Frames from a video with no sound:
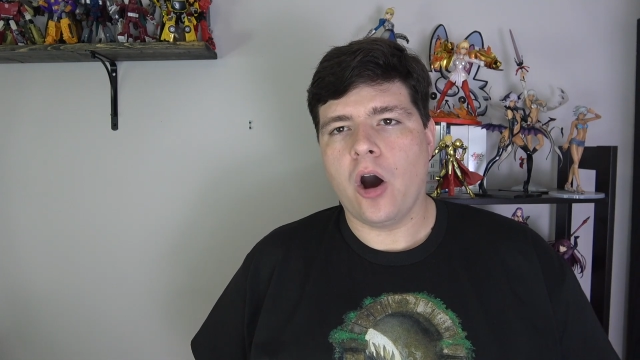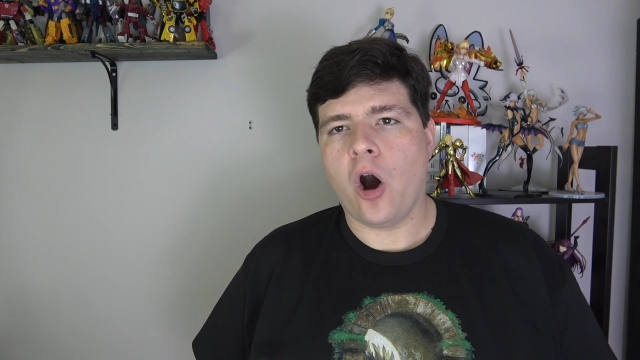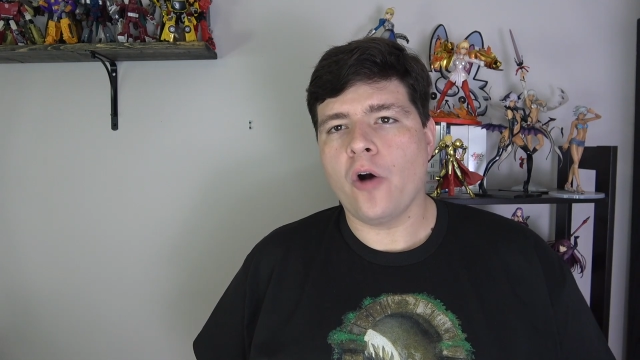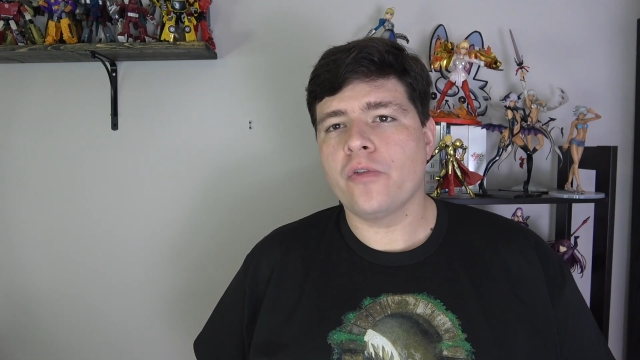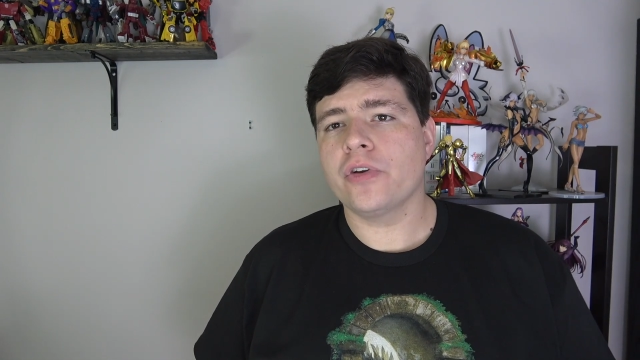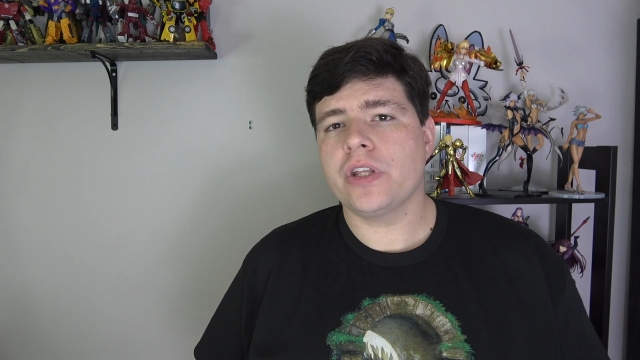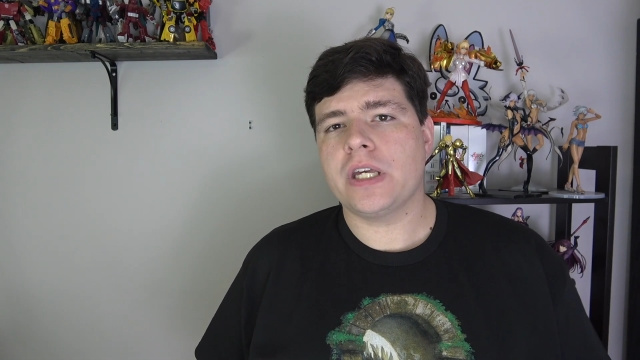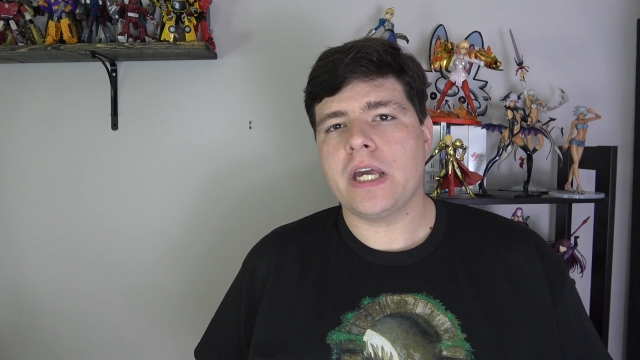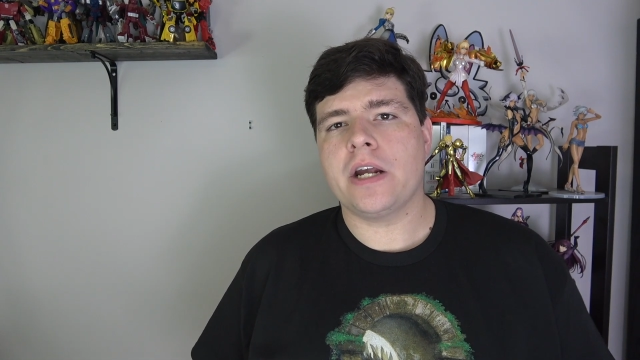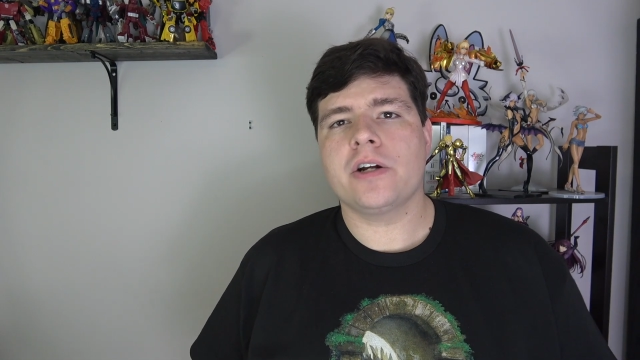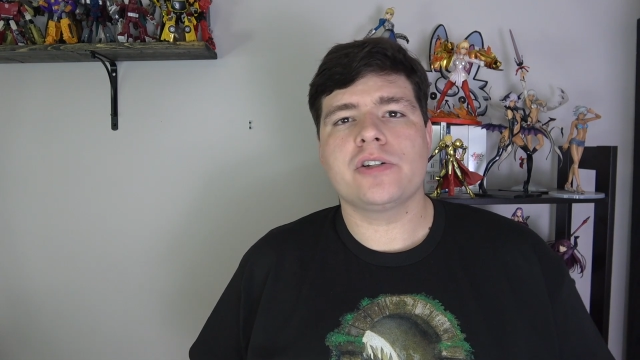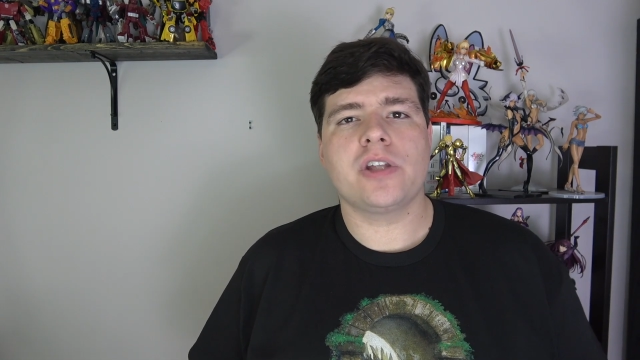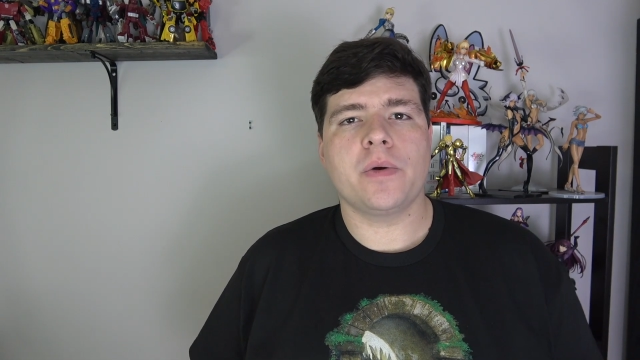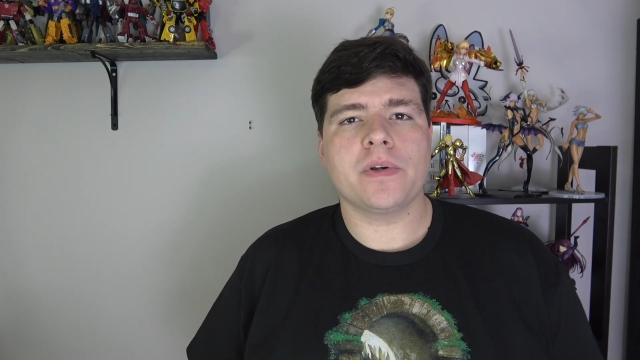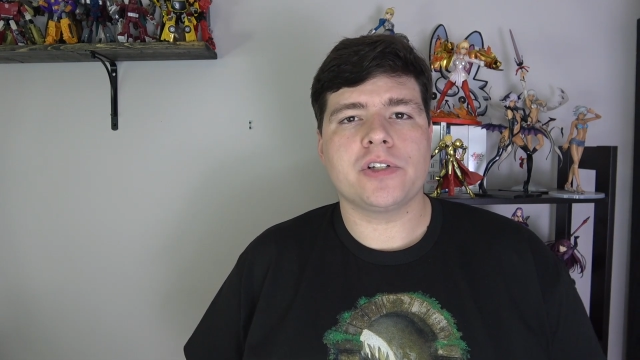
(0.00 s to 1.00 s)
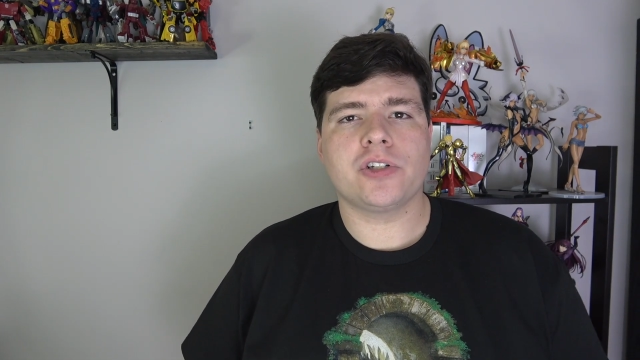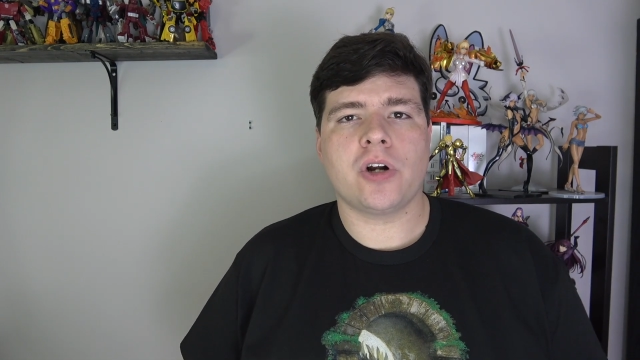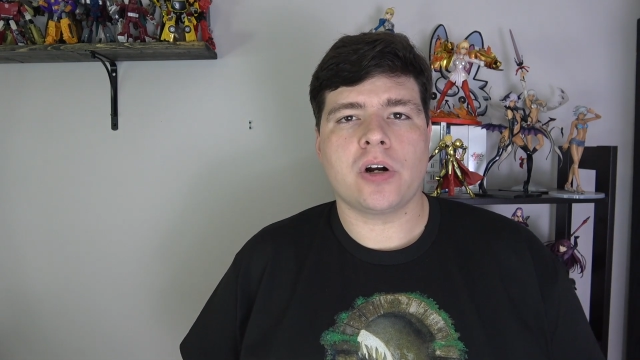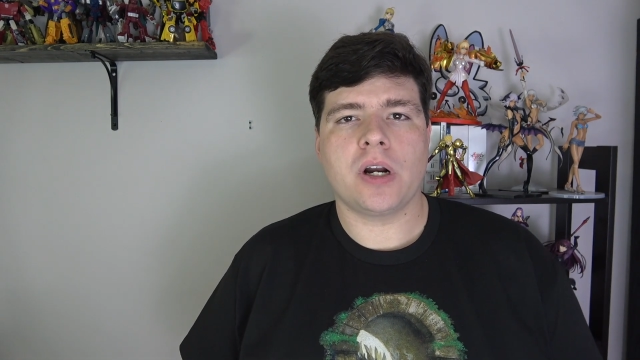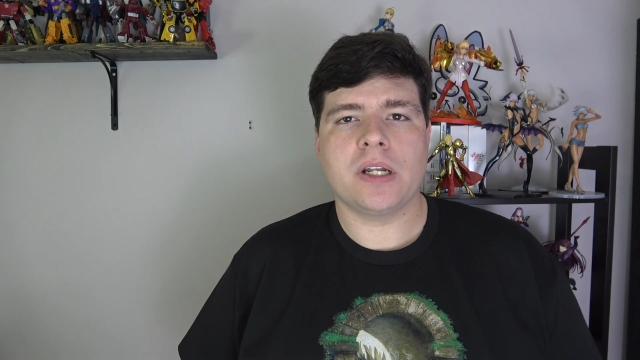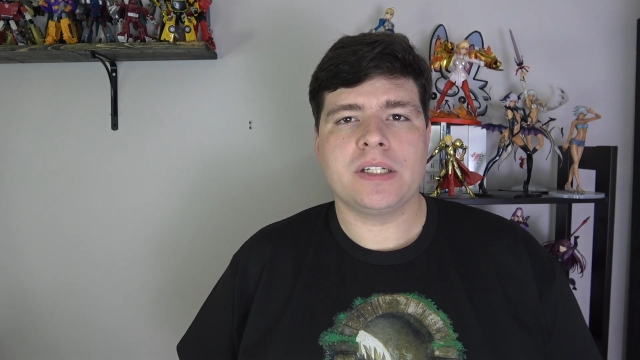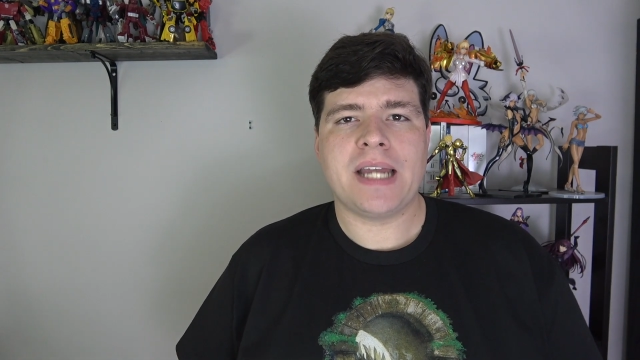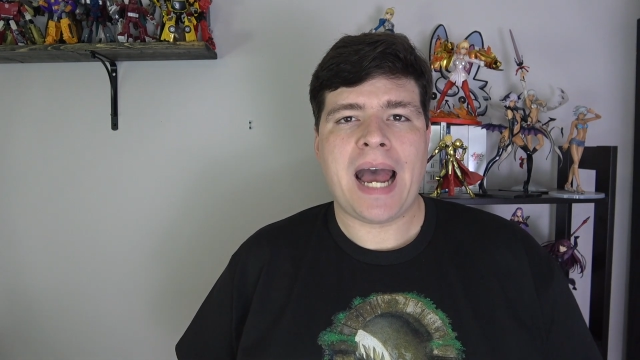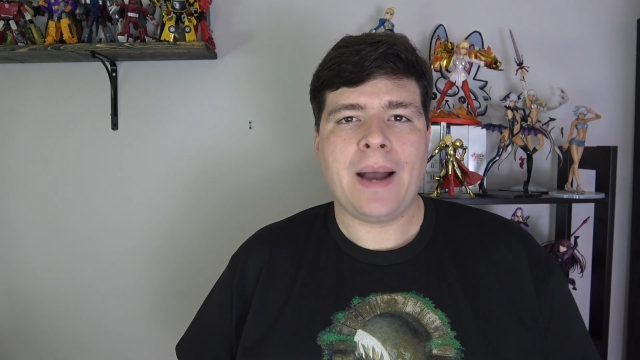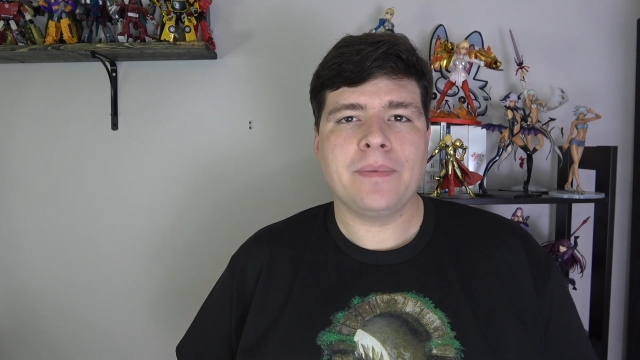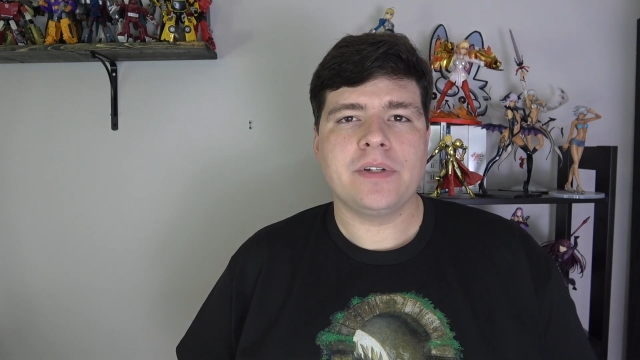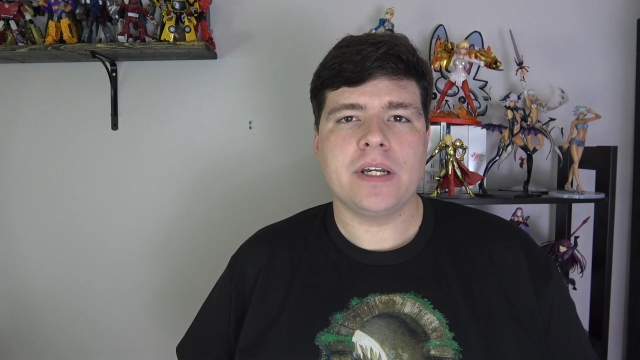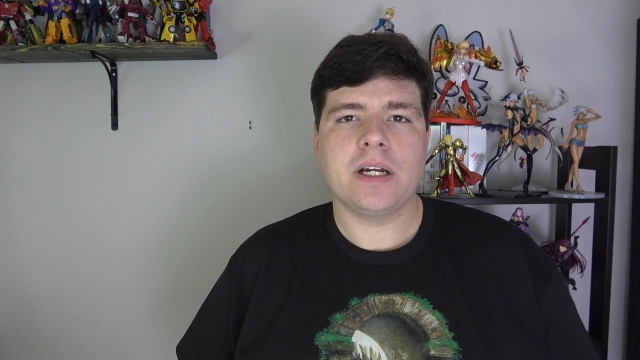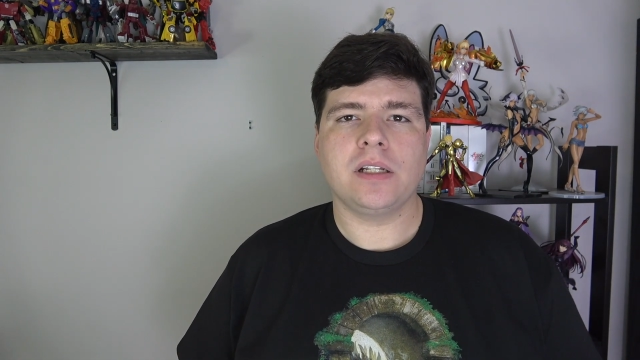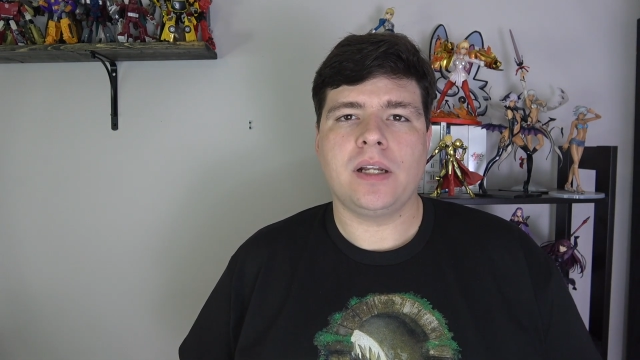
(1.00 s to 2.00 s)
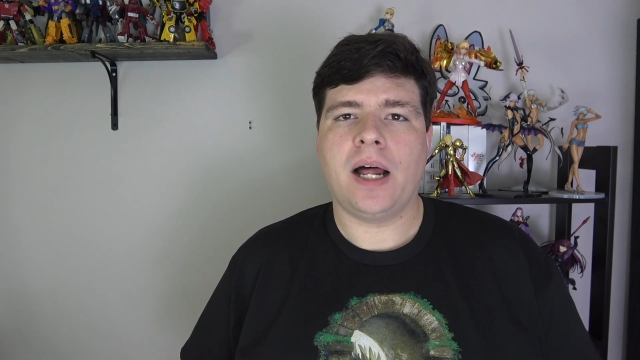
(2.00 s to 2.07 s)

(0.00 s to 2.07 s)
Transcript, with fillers: over the years, they would start adapting